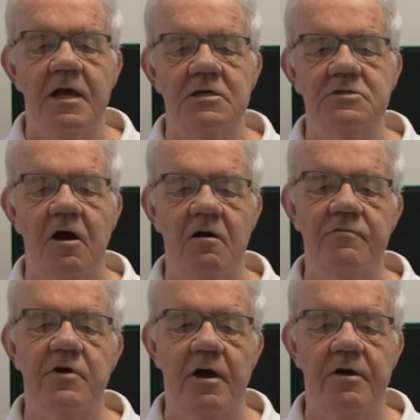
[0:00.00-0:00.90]
is
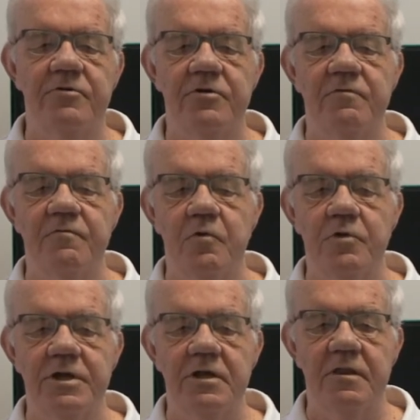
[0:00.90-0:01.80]
over
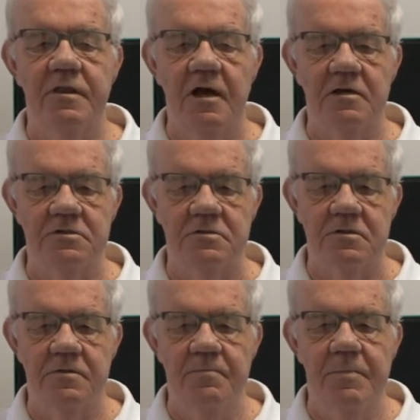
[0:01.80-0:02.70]

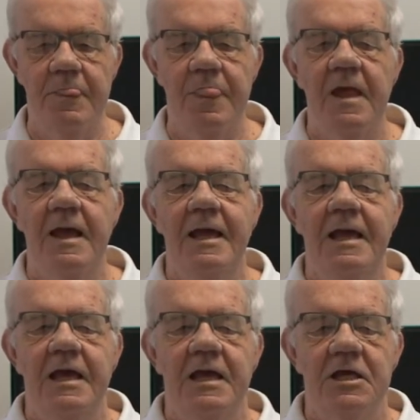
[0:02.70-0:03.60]
114,000.
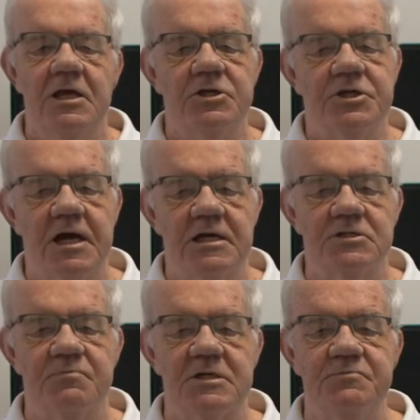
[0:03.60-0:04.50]
Each
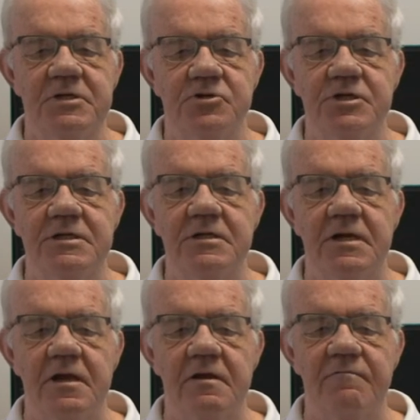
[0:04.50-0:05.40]
case must be
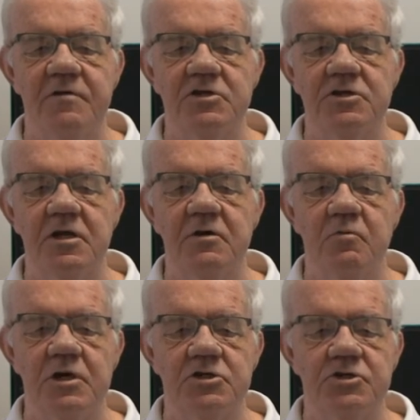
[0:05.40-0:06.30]
treated individually
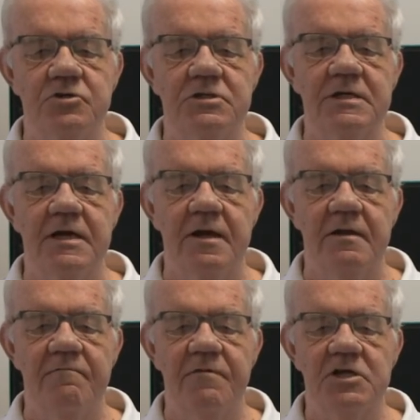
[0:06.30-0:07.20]
when choosing an
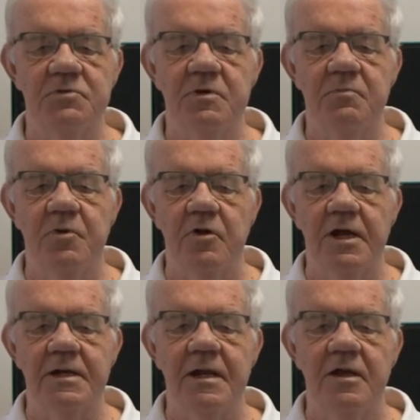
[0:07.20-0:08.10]
investment
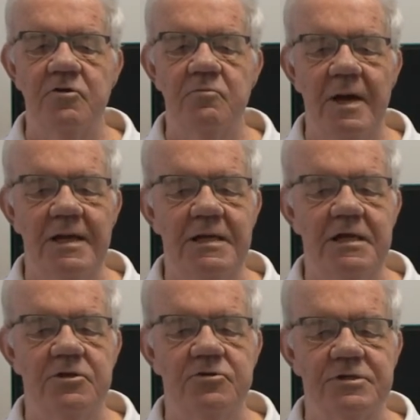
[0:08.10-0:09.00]
product, and you may
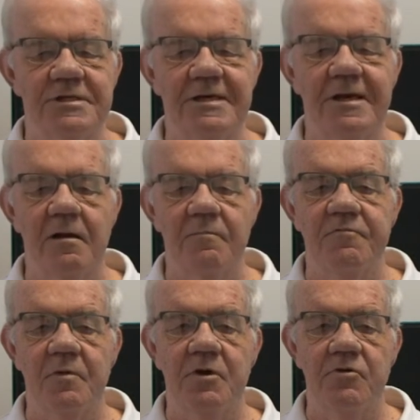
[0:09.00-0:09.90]
need to seek help
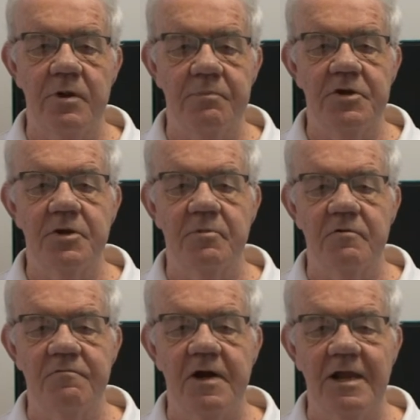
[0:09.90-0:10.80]
from a
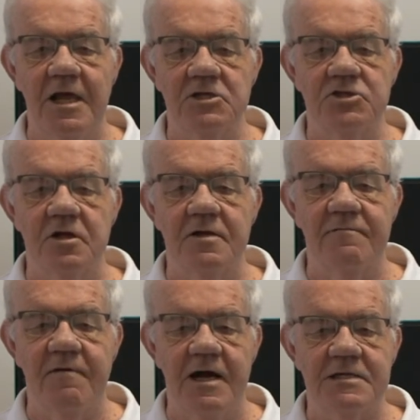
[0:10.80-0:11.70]
reputable financial
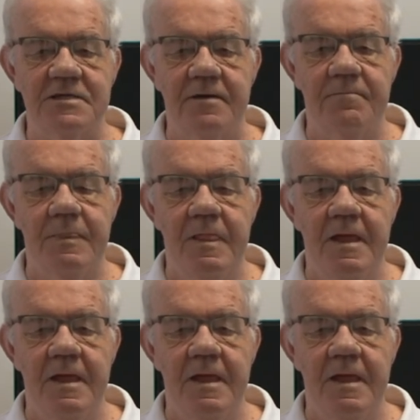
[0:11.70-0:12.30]
advisor.